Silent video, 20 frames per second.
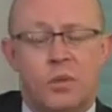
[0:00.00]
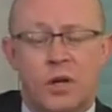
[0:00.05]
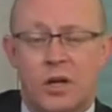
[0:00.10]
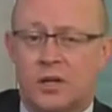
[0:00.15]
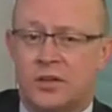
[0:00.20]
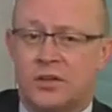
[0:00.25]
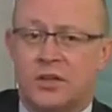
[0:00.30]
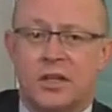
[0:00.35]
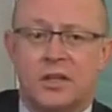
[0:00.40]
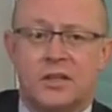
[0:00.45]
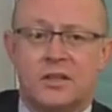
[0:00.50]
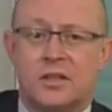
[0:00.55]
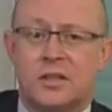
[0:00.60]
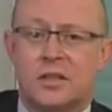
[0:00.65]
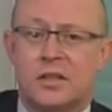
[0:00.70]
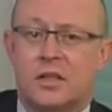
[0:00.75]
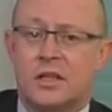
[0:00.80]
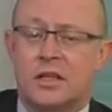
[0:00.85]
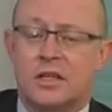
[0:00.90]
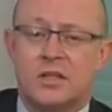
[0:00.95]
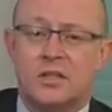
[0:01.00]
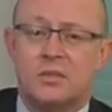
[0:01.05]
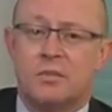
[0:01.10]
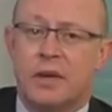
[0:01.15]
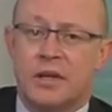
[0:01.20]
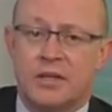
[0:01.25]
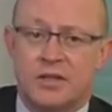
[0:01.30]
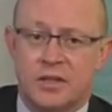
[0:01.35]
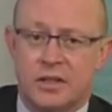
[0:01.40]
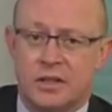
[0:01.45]
Politics is
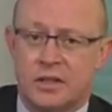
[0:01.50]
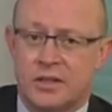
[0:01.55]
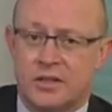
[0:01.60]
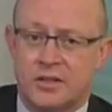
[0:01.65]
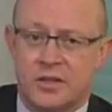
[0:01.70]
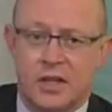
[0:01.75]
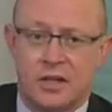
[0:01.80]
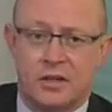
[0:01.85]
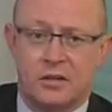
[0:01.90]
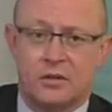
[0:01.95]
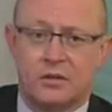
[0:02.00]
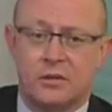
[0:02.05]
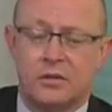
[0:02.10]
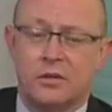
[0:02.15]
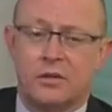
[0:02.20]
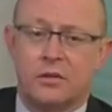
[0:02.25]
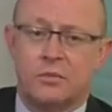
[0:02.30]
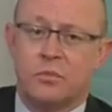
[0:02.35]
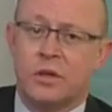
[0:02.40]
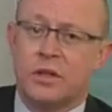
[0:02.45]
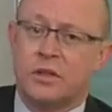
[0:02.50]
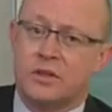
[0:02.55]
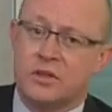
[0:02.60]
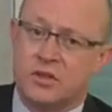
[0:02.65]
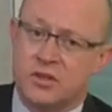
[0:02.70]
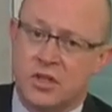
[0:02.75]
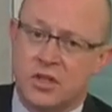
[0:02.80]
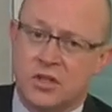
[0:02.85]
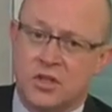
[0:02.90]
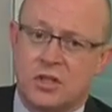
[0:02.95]
basically settled. The big
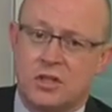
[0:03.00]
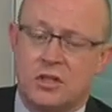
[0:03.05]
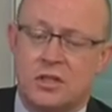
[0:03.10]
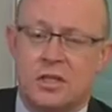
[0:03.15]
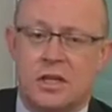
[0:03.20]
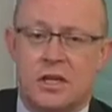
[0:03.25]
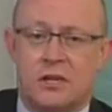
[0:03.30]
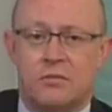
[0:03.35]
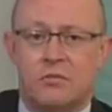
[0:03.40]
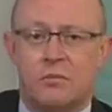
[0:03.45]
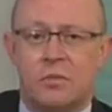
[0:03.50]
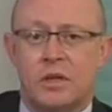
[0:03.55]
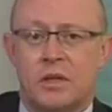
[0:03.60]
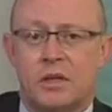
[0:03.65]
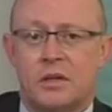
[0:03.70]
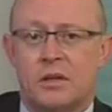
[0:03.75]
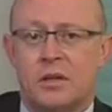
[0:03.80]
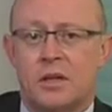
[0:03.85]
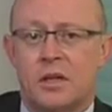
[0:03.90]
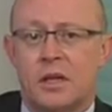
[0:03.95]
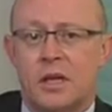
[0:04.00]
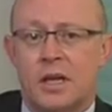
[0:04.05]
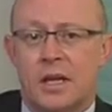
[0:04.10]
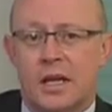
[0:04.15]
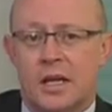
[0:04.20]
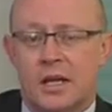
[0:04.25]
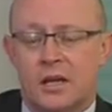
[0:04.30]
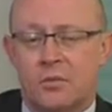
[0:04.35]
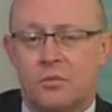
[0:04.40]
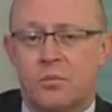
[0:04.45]
decisions have been
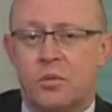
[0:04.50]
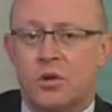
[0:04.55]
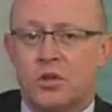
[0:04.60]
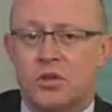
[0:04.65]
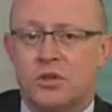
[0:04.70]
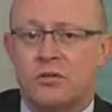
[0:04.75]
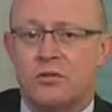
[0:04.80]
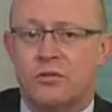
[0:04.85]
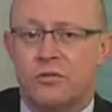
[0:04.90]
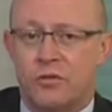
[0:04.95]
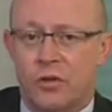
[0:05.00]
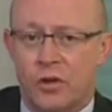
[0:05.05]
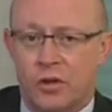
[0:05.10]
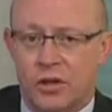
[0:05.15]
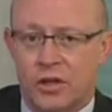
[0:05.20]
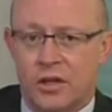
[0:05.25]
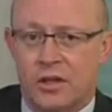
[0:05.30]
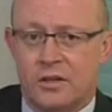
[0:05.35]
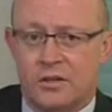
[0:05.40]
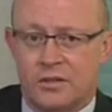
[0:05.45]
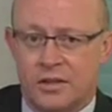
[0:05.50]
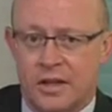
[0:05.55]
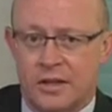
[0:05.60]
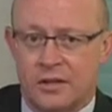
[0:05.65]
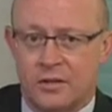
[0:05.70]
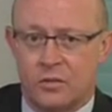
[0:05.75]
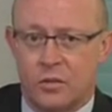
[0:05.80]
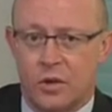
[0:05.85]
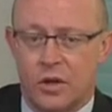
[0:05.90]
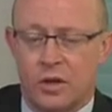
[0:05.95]
pushed further
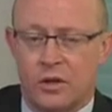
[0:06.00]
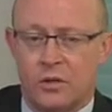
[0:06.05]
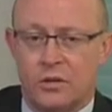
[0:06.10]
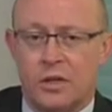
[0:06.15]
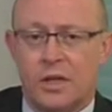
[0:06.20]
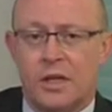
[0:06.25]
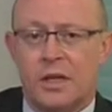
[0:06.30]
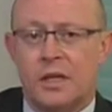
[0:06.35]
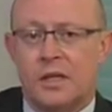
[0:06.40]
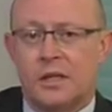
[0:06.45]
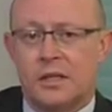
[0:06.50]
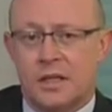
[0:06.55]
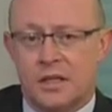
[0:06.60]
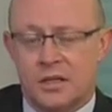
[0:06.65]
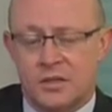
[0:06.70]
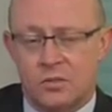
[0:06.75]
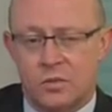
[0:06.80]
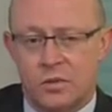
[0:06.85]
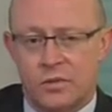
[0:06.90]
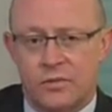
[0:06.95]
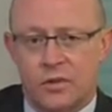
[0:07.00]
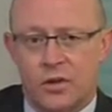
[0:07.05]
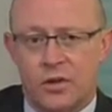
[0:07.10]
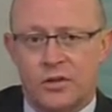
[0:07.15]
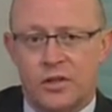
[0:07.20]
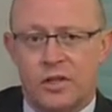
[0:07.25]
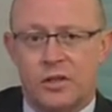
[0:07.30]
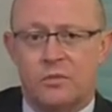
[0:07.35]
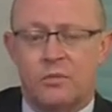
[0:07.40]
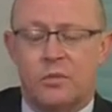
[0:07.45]
down the road. Yes, we've
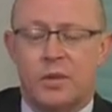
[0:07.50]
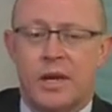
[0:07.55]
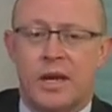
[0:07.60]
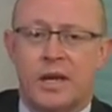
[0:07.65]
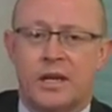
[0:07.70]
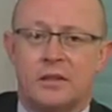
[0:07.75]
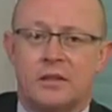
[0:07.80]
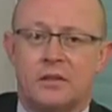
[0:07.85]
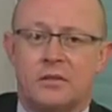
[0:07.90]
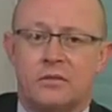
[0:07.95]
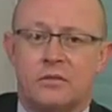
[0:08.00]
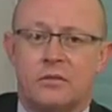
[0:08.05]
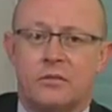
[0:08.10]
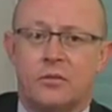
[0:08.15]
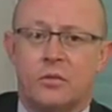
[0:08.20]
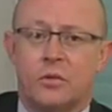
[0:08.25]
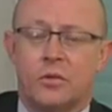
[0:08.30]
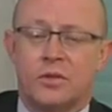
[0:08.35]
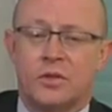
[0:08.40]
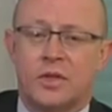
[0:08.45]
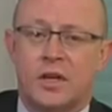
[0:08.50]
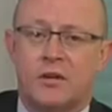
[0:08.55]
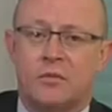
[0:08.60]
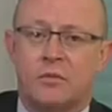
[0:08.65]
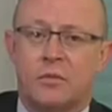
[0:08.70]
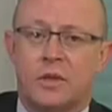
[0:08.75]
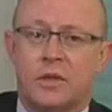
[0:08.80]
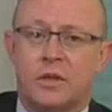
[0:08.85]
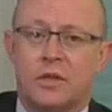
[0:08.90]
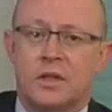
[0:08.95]
got the impact of enforced
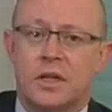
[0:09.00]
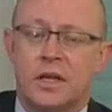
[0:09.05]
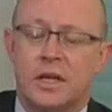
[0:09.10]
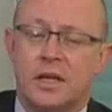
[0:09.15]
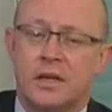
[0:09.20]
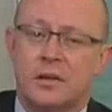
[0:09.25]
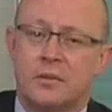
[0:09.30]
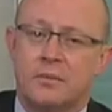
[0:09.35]
government